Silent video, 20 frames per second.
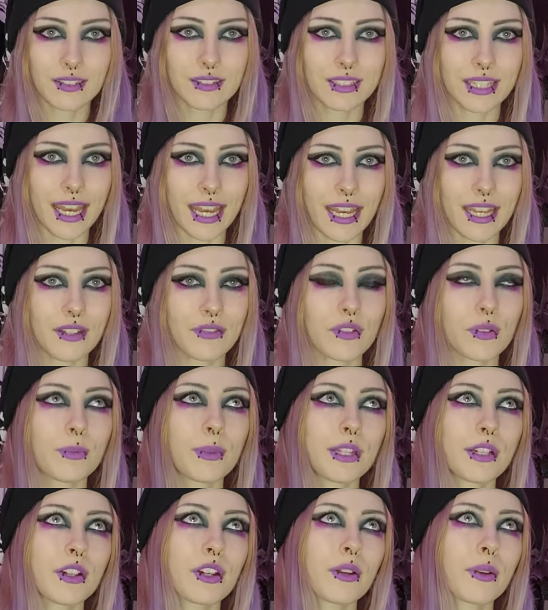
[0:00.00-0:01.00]
dye from
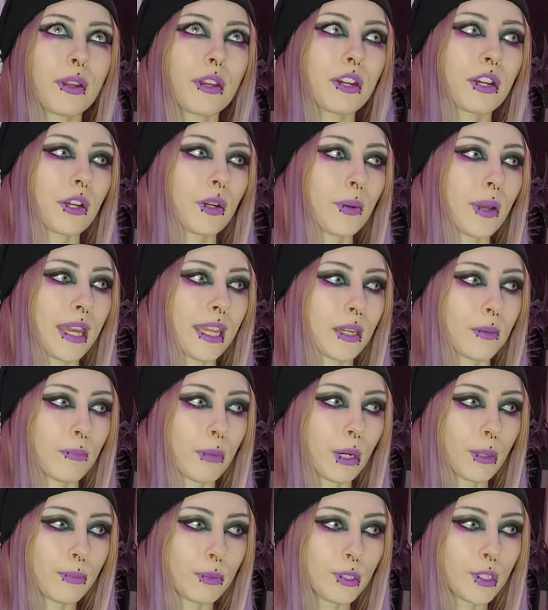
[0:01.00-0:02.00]
Eero Eero and a
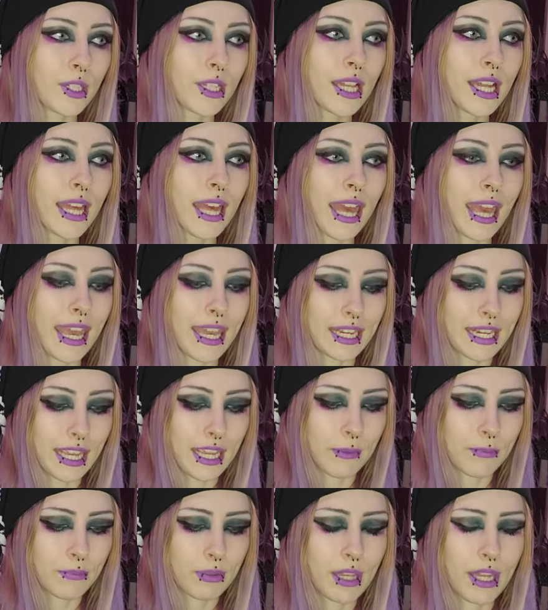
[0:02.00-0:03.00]
purple and
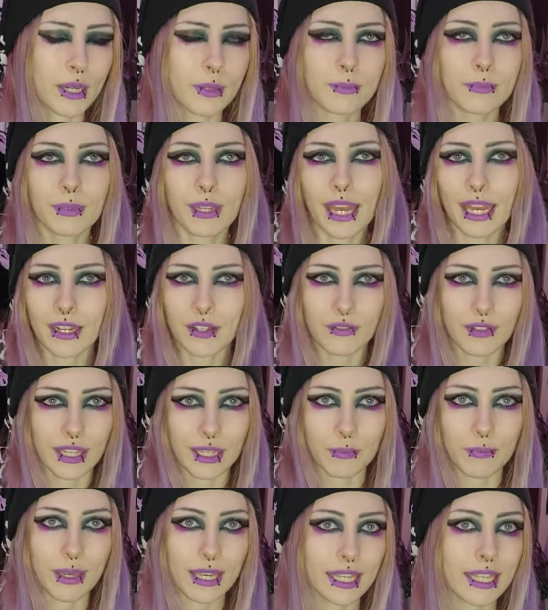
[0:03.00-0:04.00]
a plum kind of
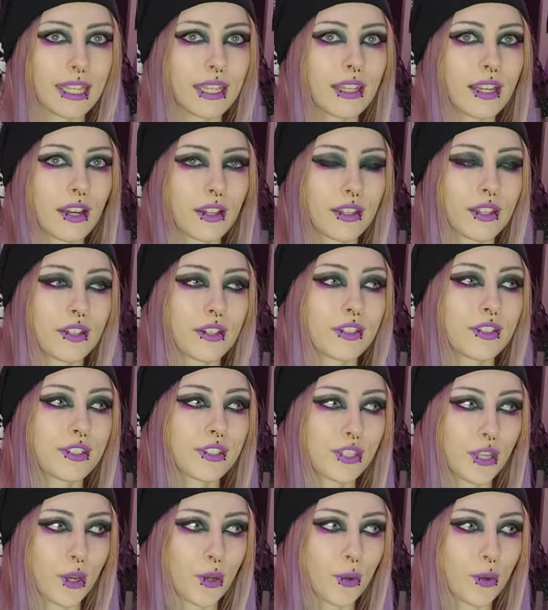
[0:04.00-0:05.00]
like pinky color,
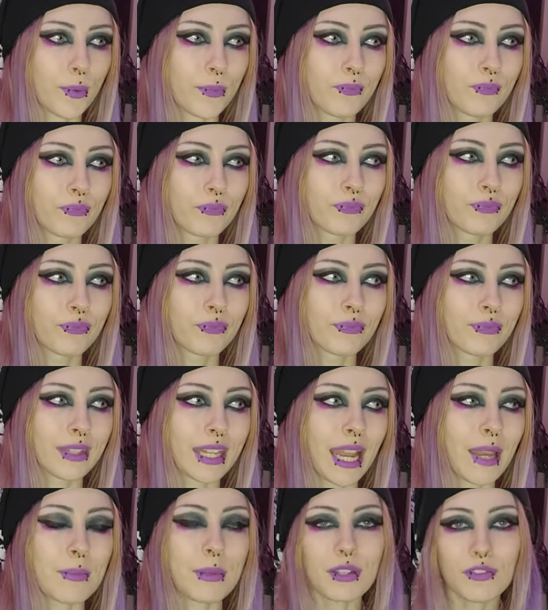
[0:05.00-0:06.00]
so
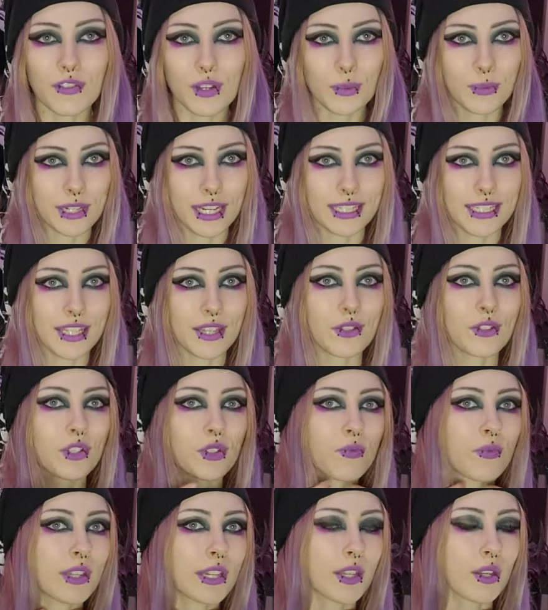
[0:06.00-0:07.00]
I'm gonna film it as a
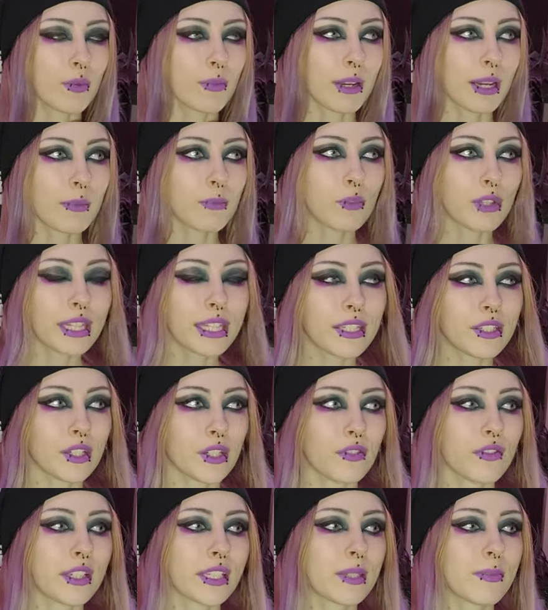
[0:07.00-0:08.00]
YouTube video, but I'm really
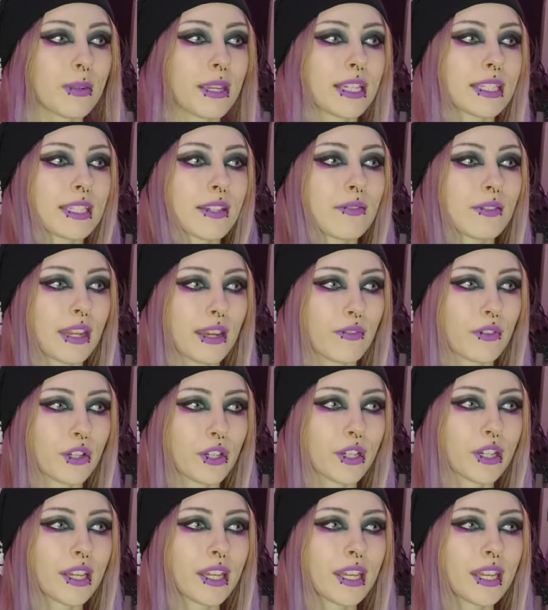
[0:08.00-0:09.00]
nervous because I've
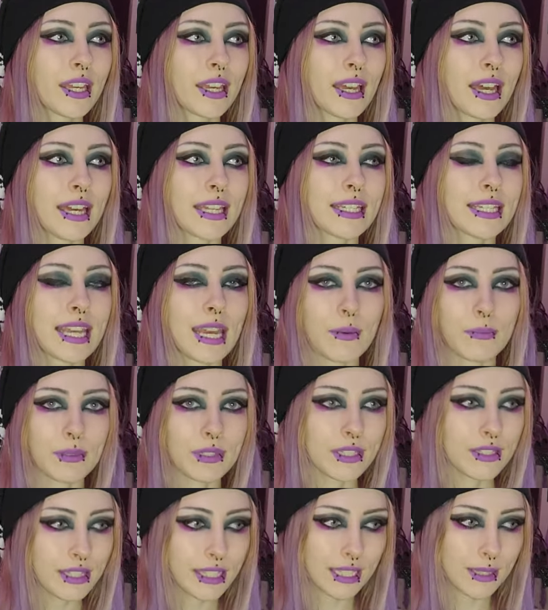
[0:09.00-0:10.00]
never
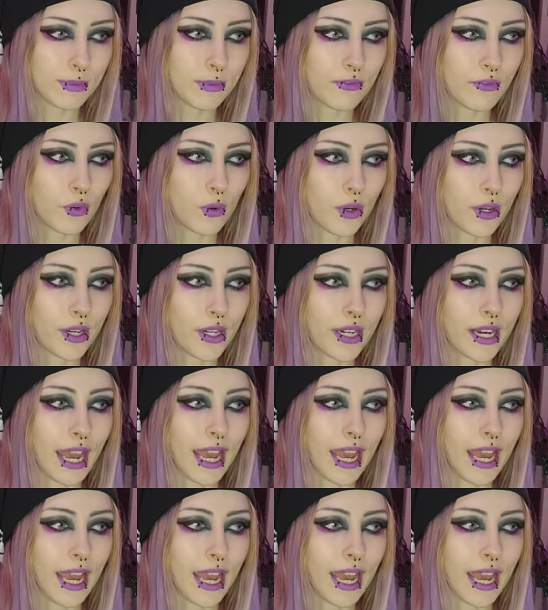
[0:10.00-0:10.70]
attempted this before.